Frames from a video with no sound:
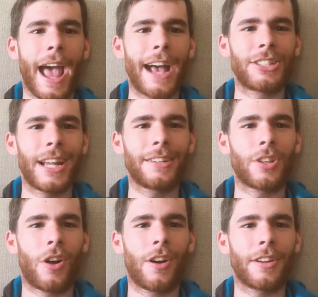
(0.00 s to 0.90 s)

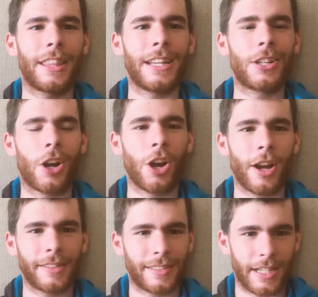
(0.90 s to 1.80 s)
Hashtags are the
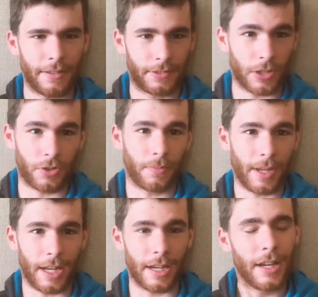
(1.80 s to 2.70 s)
currency of social
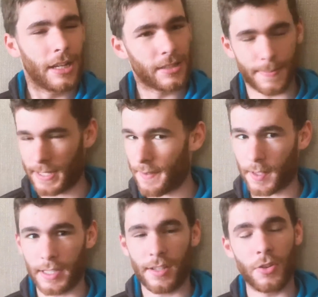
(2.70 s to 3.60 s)
media,
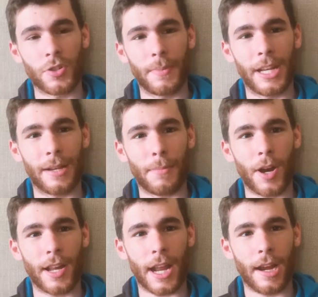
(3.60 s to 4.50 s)
specifically social media
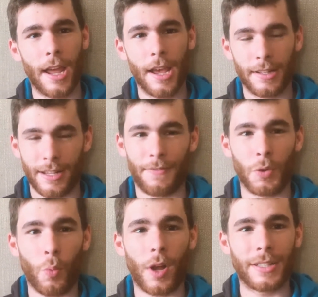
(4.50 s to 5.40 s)
marketing.
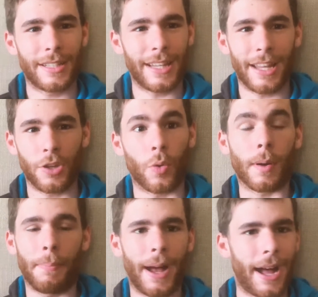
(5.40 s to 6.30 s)
If you want to get
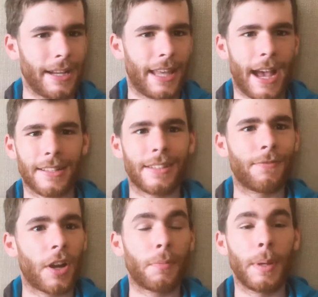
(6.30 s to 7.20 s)
your podcast
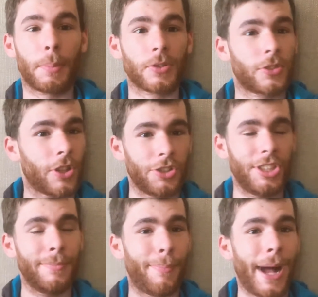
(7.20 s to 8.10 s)
in front of people
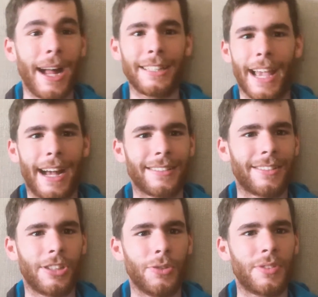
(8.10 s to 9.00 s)
searching
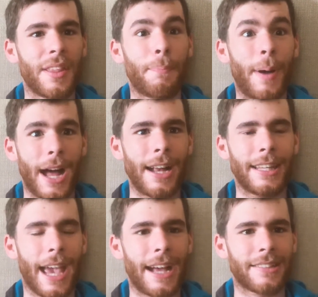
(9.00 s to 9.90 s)
podcasts, use the
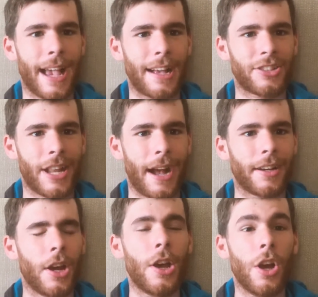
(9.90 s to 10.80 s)
podcast hashtag.